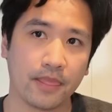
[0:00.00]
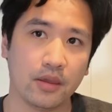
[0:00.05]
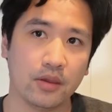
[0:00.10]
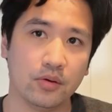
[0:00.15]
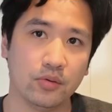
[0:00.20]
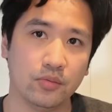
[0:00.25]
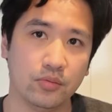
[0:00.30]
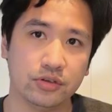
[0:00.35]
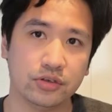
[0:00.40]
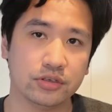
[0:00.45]

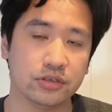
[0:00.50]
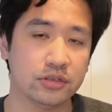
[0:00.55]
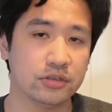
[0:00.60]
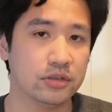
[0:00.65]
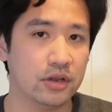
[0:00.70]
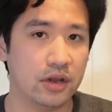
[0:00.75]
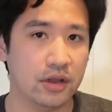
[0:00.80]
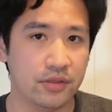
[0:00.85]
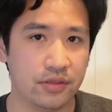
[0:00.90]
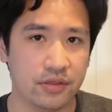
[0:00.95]
which is
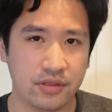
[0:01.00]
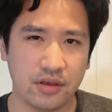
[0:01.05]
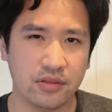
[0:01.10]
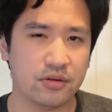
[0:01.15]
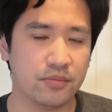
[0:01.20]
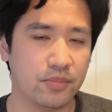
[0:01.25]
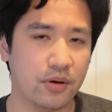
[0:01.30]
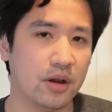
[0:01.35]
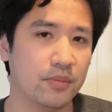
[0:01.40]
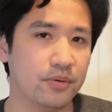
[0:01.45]

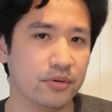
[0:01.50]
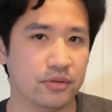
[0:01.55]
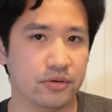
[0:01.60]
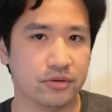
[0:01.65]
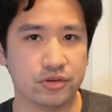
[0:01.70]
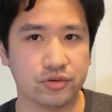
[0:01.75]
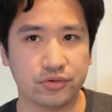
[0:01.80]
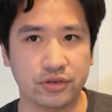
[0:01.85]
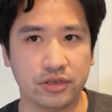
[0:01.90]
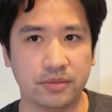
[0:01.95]
another popular
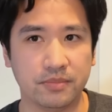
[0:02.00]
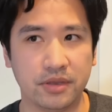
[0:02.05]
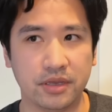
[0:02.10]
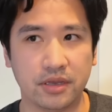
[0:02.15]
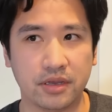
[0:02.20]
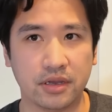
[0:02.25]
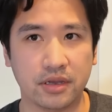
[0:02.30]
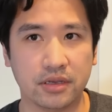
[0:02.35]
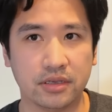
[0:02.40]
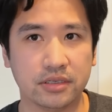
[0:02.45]
string
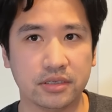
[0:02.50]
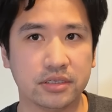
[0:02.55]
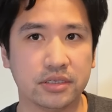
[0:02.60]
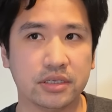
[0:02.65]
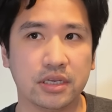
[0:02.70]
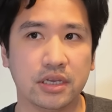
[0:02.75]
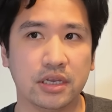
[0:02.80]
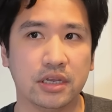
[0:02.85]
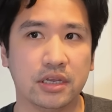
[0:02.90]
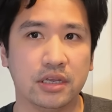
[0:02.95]

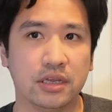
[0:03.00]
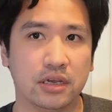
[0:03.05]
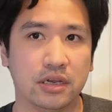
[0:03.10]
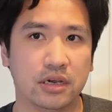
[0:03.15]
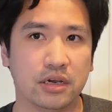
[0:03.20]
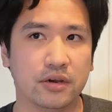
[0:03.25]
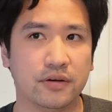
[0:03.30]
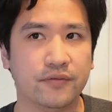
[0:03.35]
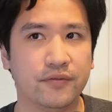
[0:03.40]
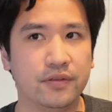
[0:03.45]
because
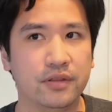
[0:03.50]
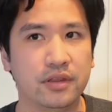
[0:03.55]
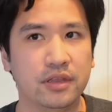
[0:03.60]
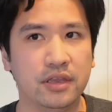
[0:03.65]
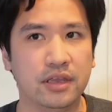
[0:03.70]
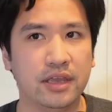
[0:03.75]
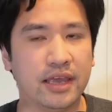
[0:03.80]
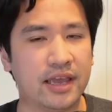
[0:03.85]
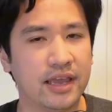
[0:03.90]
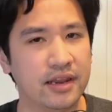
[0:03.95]
of
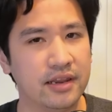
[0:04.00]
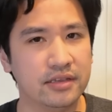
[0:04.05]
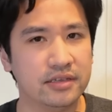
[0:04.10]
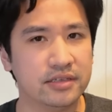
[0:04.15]
the hitting